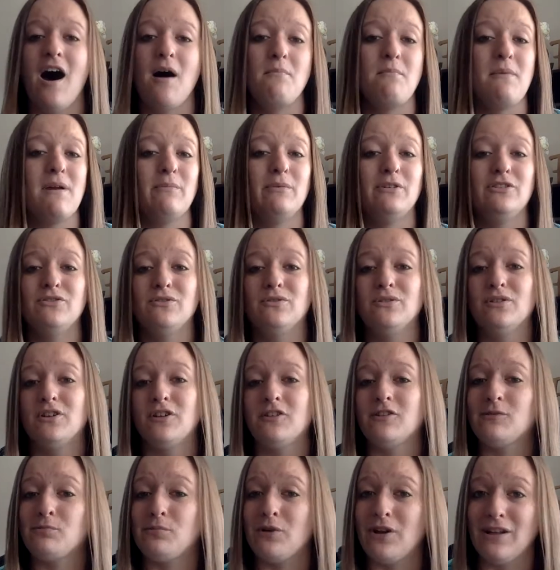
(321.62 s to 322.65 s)
maybe do a little
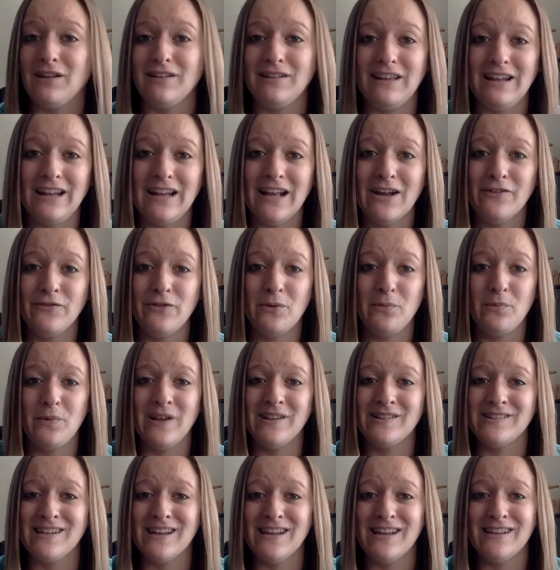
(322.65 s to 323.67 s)
spring cleaning of your
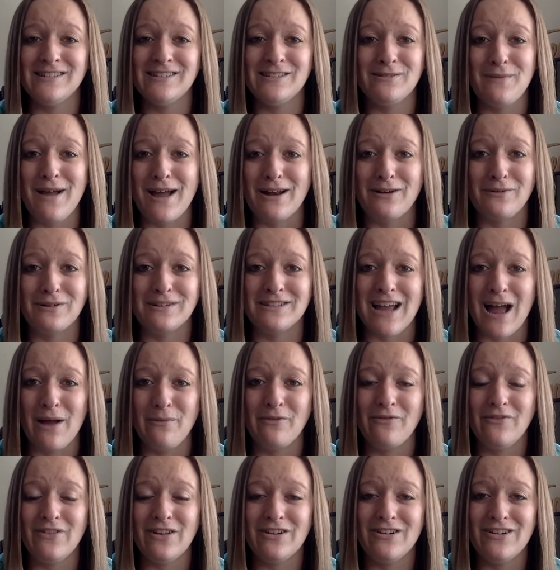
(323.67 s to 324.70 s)
business no matter what time
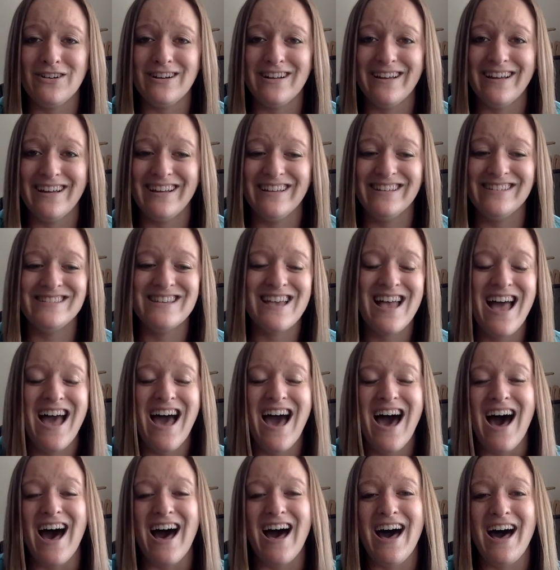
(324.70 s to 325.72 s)
of year it is.
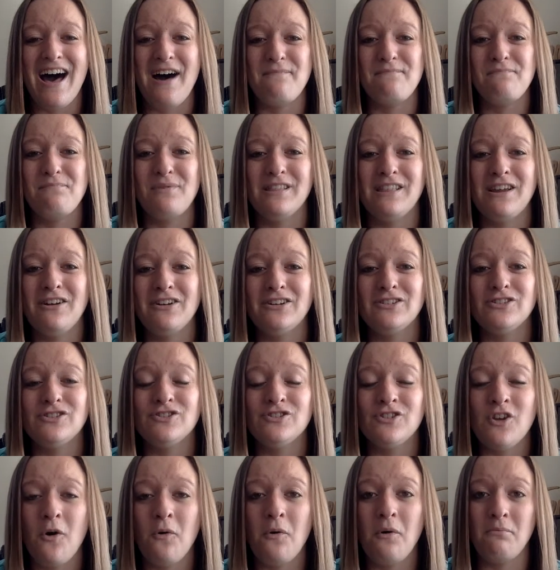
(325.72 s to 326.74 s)
But there are
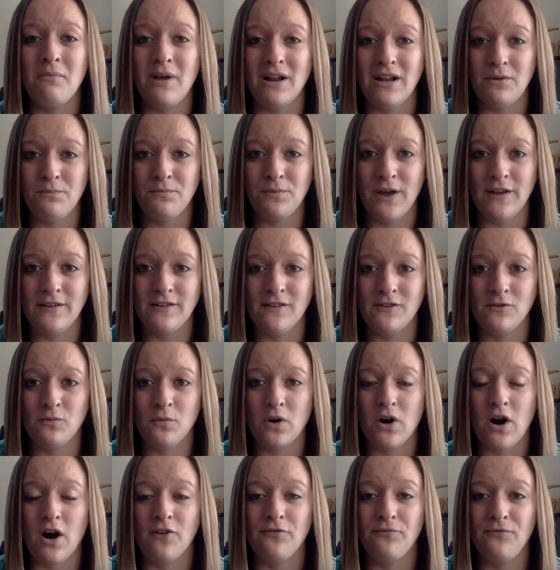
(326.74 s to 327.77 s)
so many places
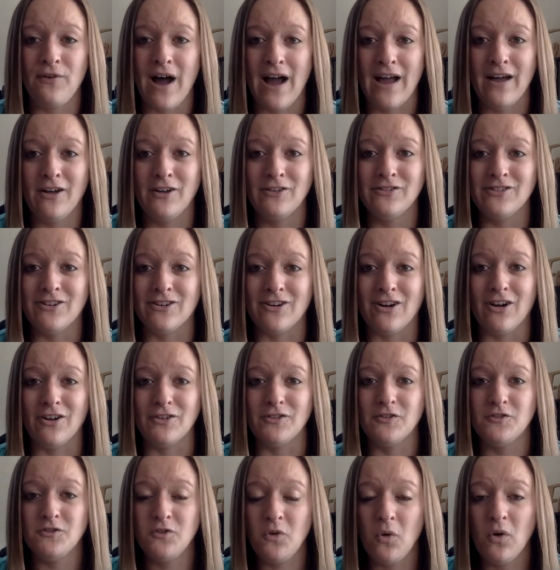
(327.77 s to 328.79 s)
where our files are all
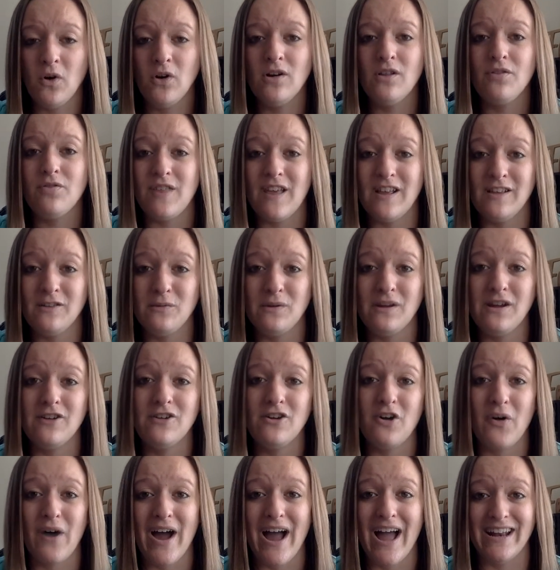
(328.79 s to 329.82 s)
stored, things we could
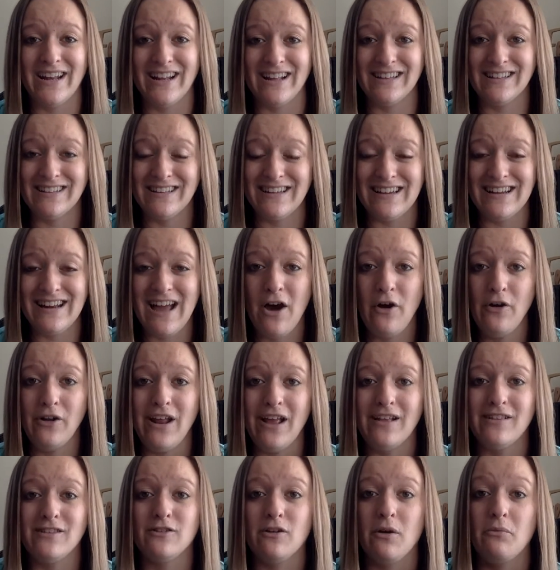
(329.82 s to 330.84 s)
go ahead and clean out.
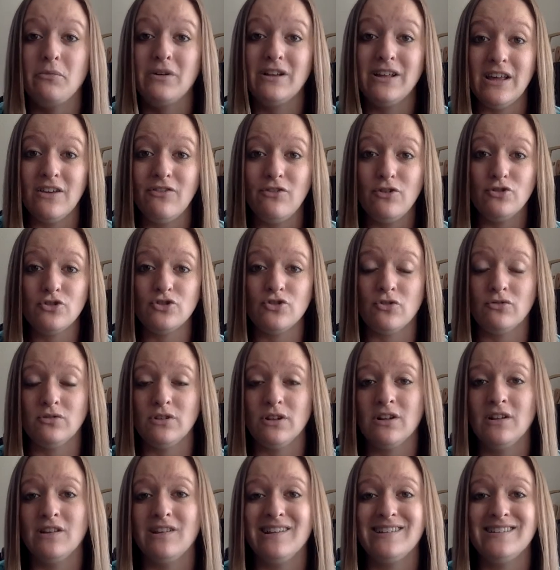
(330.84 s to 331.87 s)
And so I'm going to give you a short
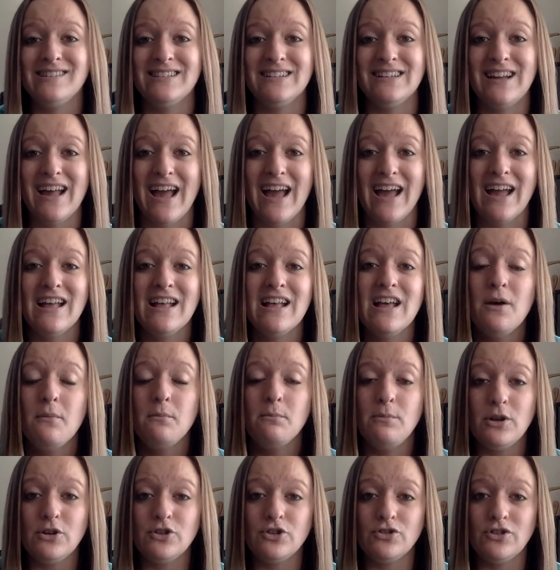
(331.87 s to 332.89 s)
little list today.
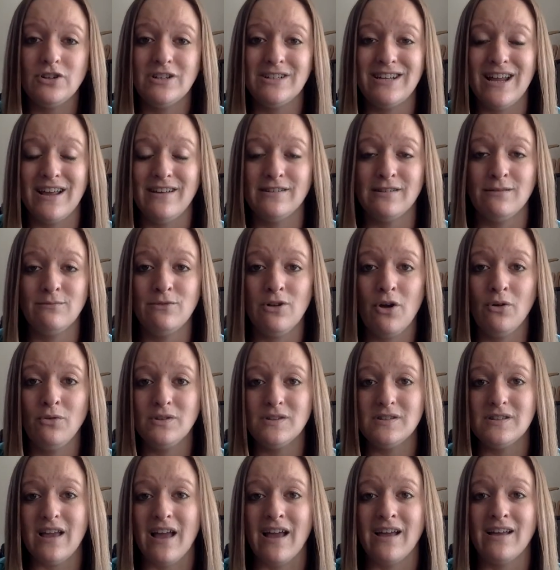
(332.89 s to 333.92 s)
Be sure to take some
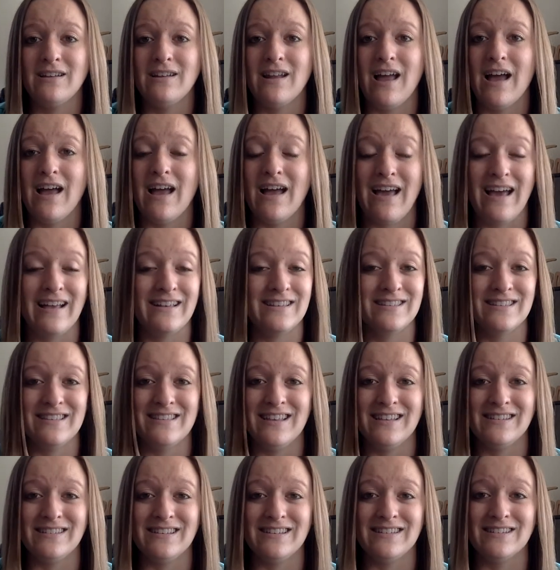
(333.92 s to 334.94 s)
notes, and as
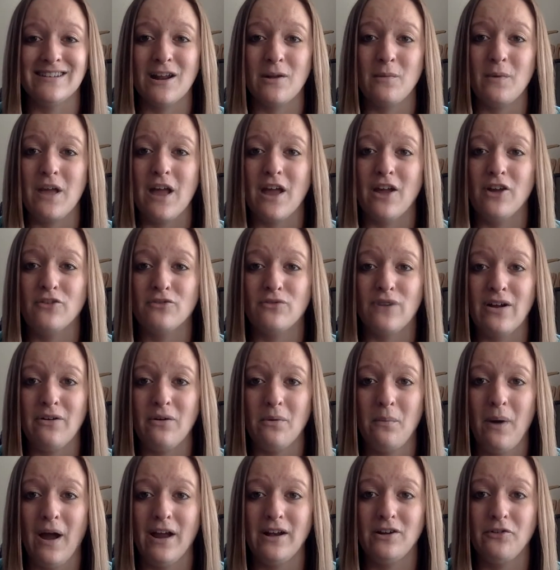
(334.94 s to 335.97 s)
this is going to be a great
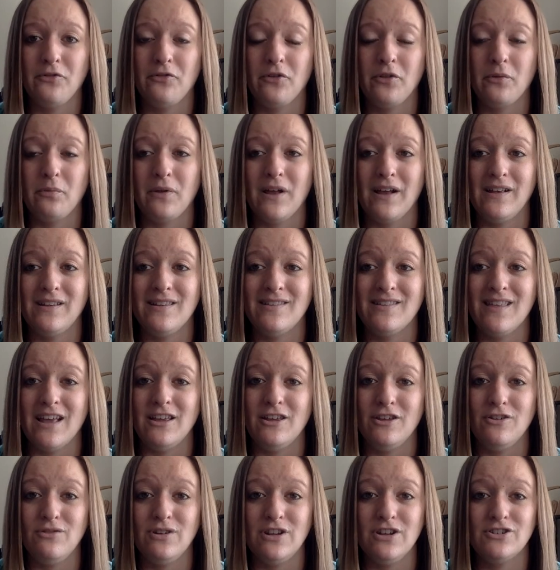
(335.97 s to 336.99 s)
reminder for the places
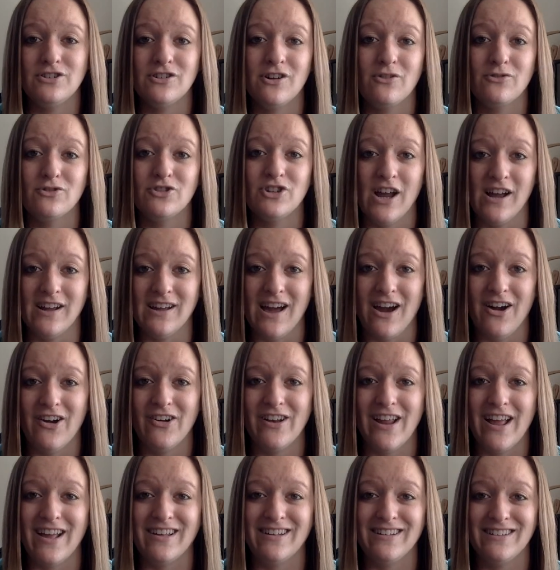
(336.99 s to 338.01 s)
that you need to go check out
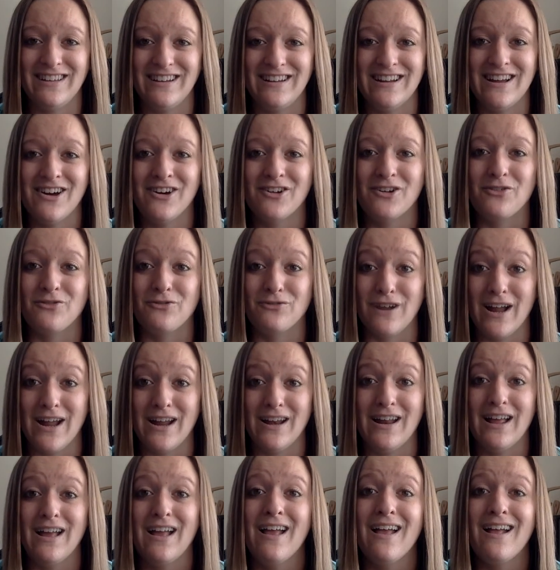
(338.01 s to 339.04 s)
and clean out
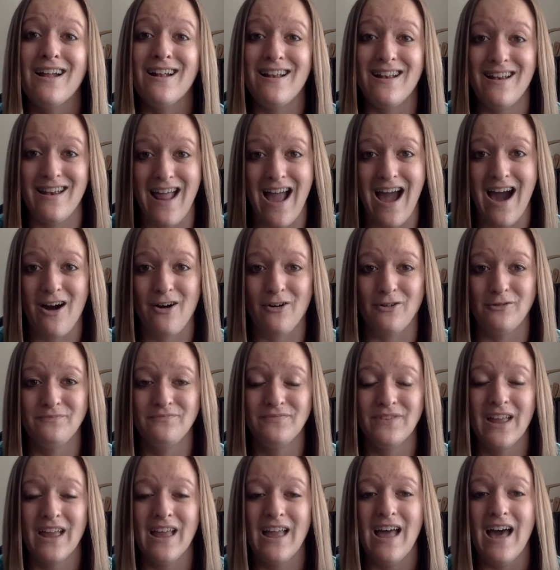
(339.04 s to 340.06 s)
right now.
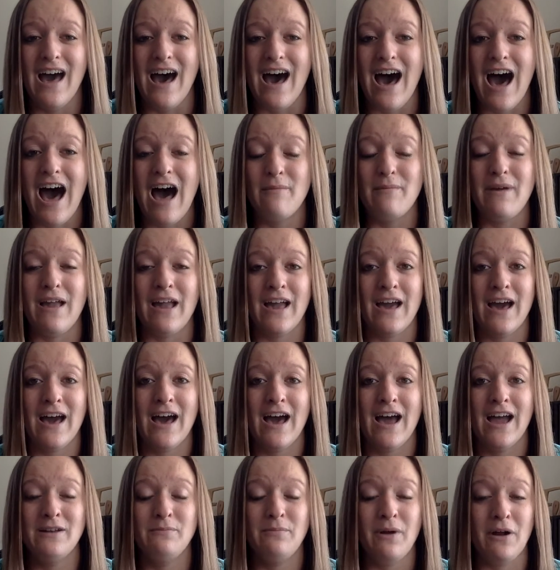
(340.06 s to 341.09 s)

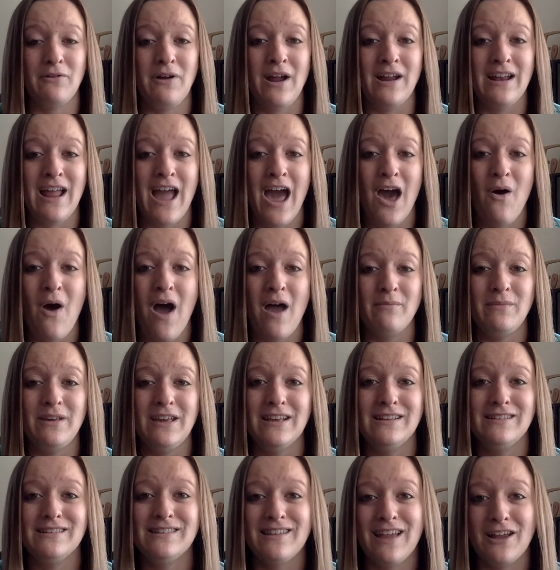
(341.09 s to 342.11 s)
And by right now, I
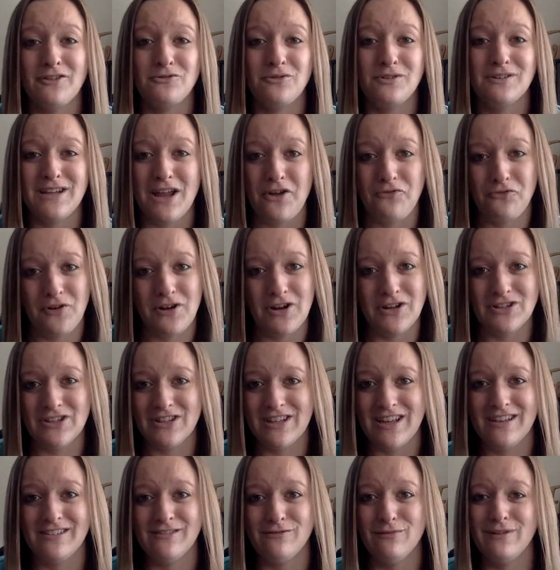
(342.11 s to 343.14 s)
mean schedule a day for each of
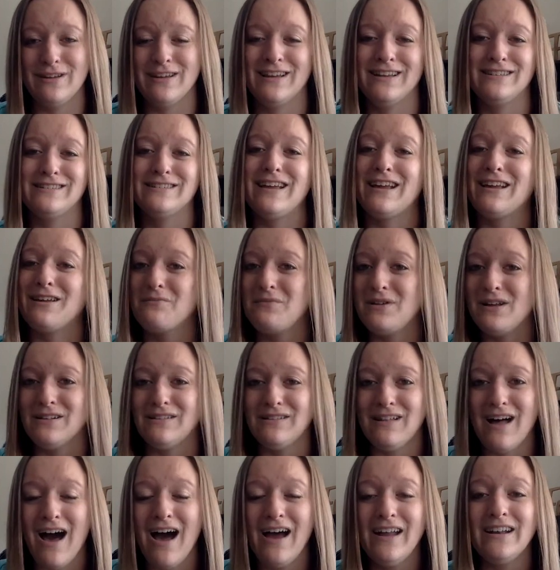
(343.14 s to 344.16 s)
these because it can be a
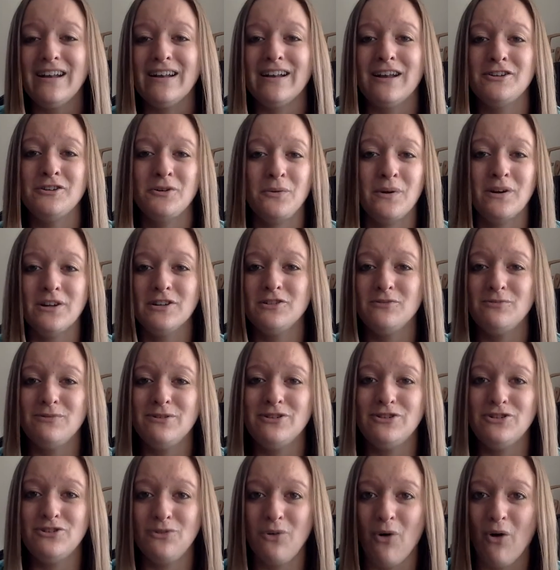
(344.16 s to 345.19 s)
lot and I don't want it to be
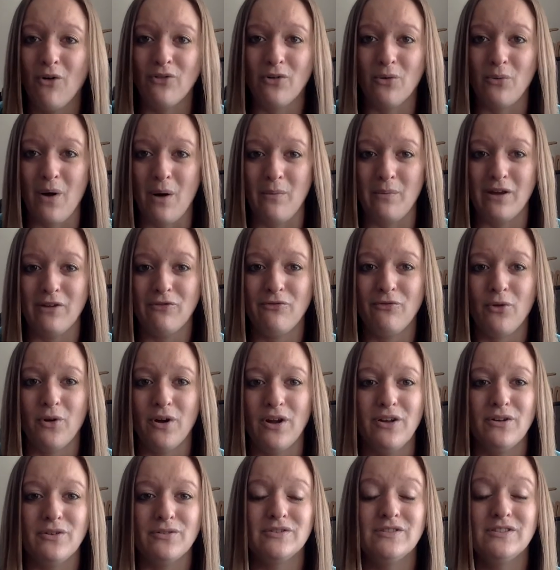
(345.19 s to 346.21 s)
too overwhelming for
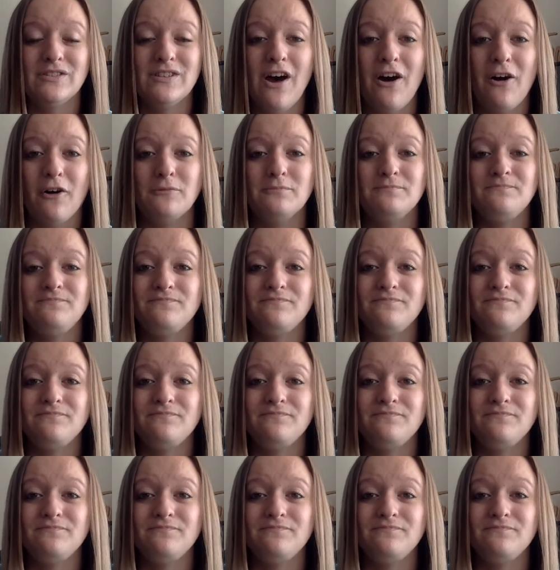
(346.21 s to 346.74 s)
you. So